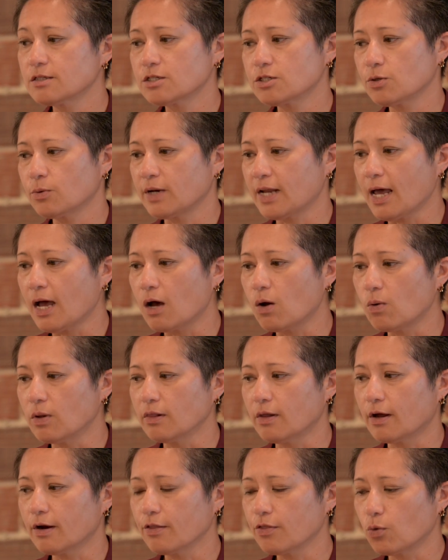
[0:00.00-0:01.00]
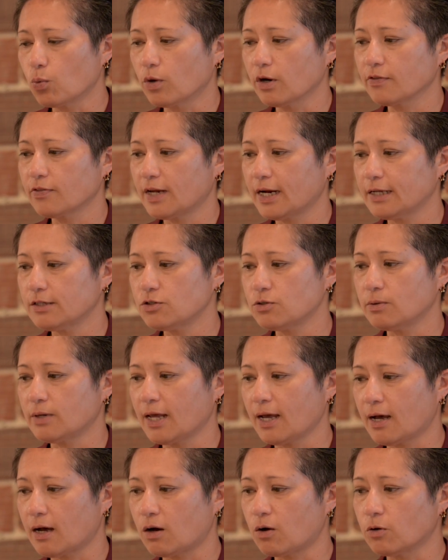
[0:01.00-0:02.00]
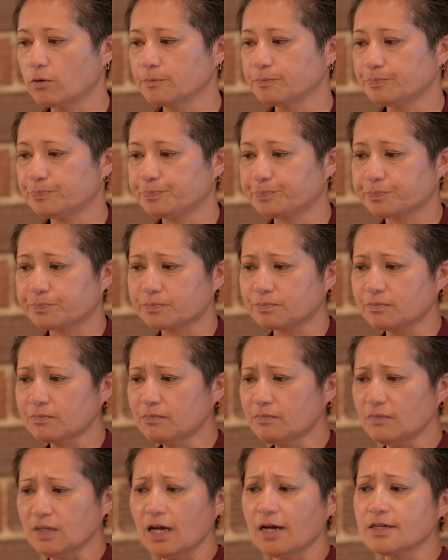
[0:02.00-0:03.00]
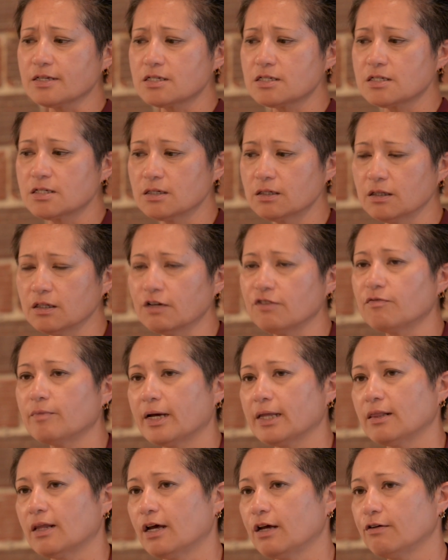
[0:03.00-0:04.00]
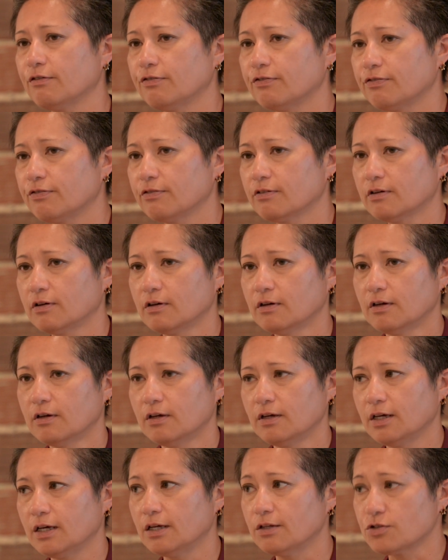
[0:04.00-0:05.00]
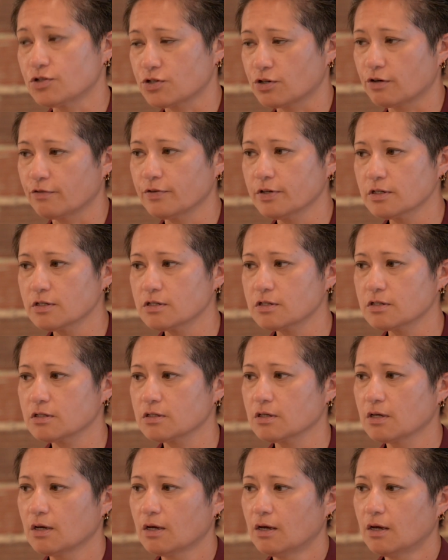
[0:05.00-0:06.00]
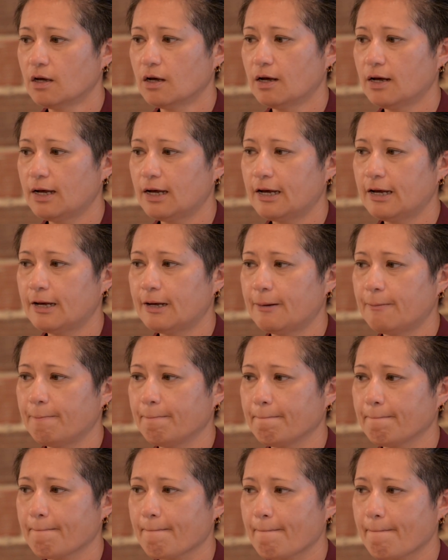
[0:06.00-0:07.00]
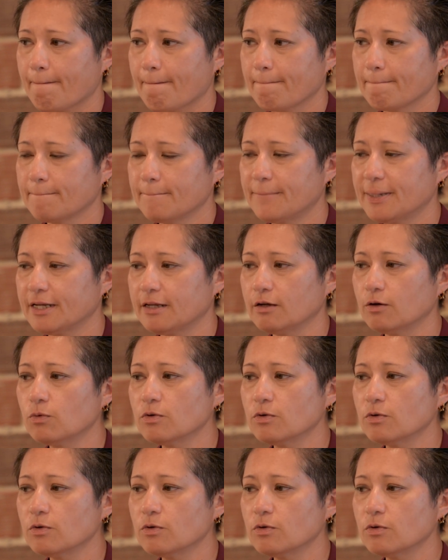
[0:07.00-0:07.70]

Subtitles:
so now a lot of the work that I do now I still live my life in service. But it